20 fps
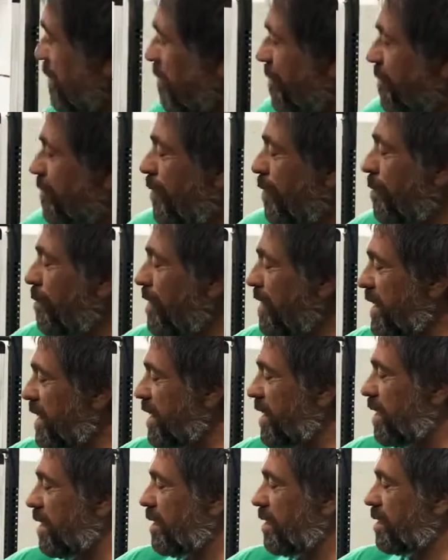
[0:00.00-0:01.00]
From
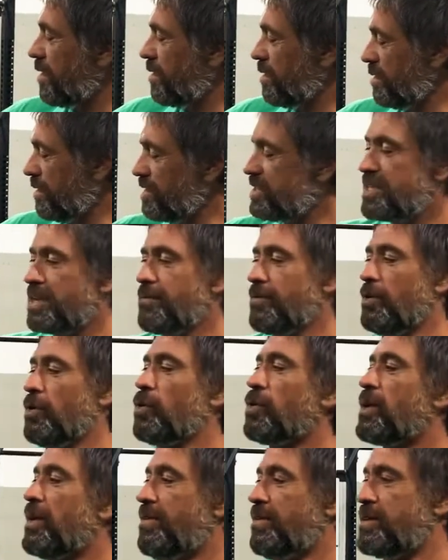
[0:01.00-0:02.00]
there, let's have a
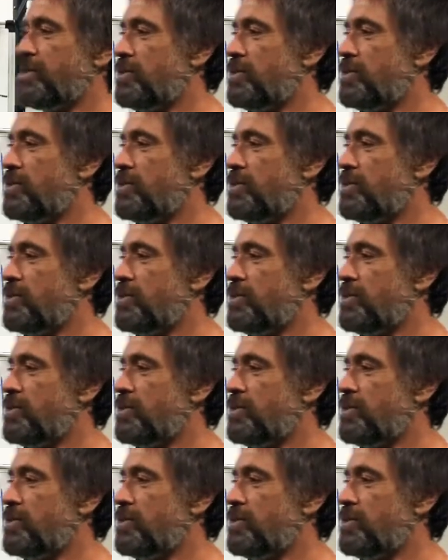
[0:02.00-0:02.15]
look at this